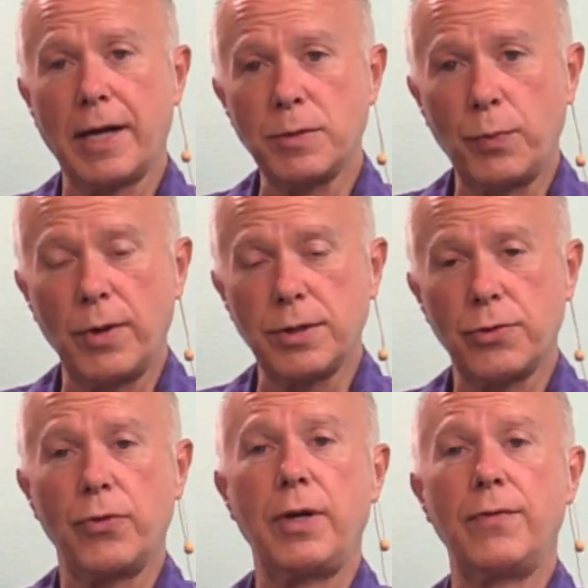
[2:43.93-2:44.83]
Express
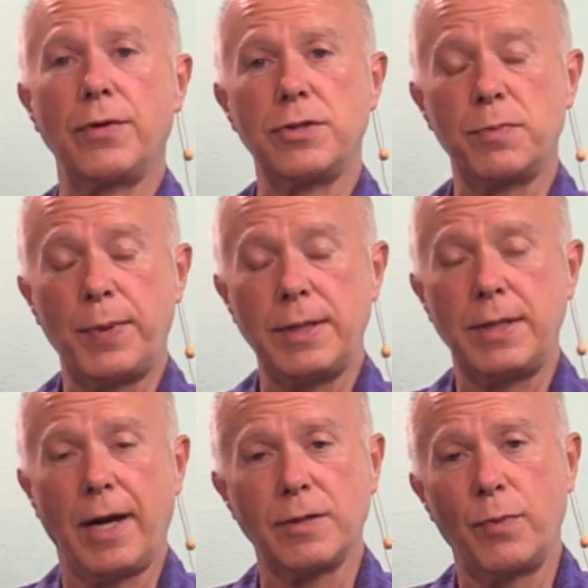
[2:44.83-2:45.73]
three versus P
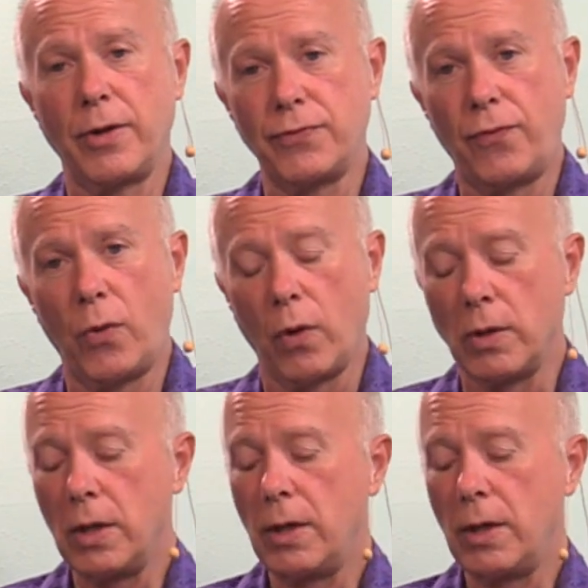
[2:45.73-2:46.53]
C I Express four.